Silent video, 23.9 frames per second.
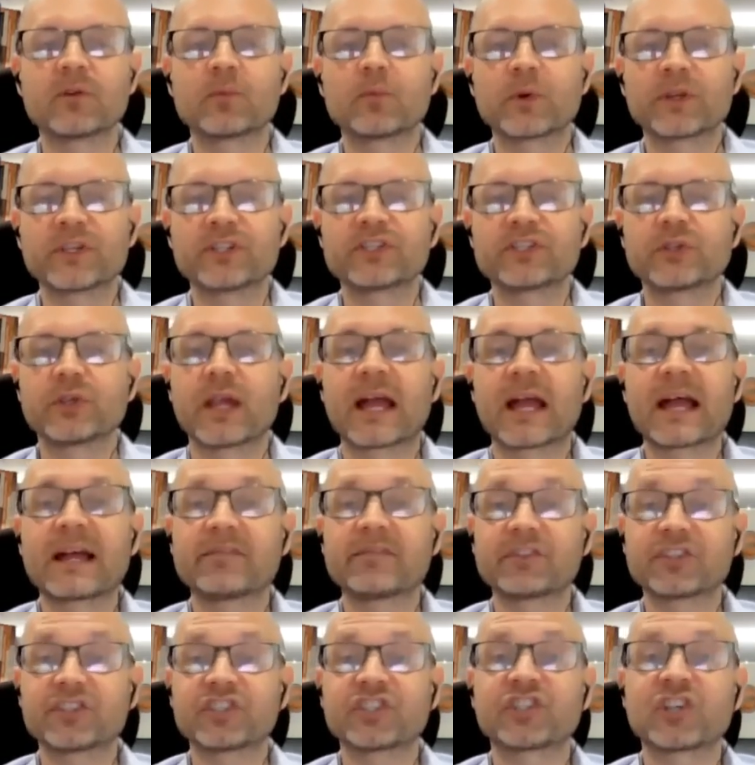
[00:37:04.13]
at which you
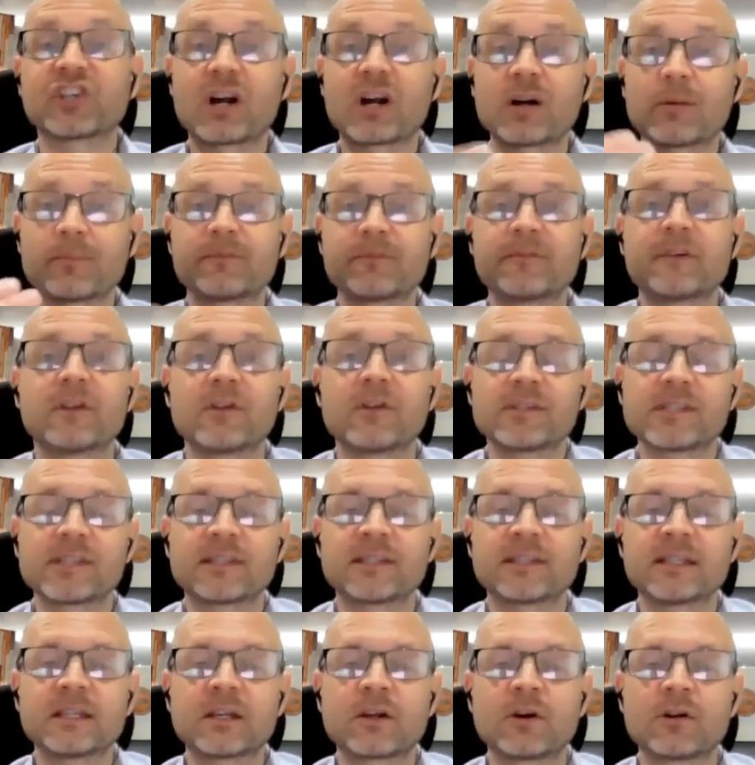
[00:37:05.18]
have a sharp
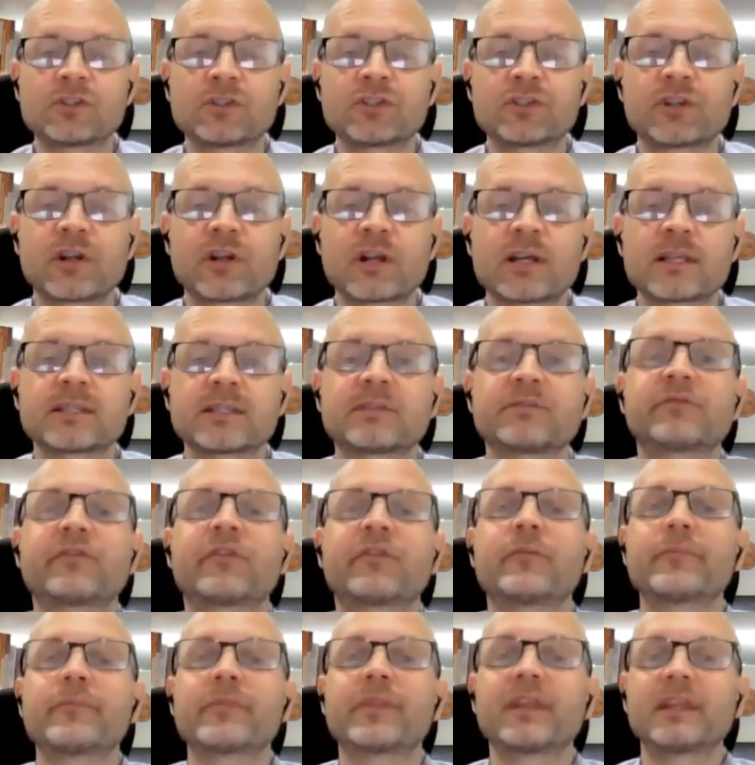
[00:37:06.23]
velocity contrast
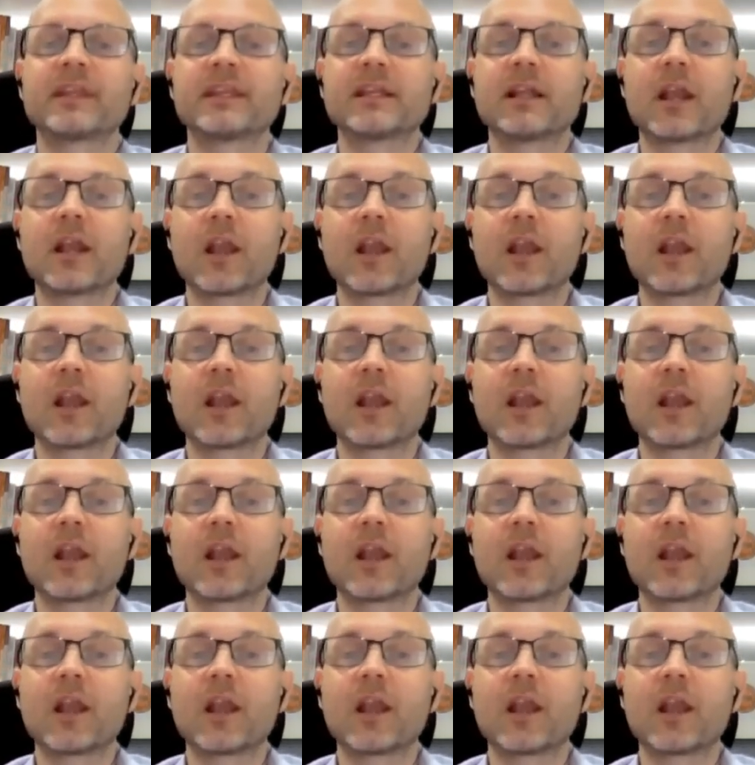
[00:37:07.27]
from the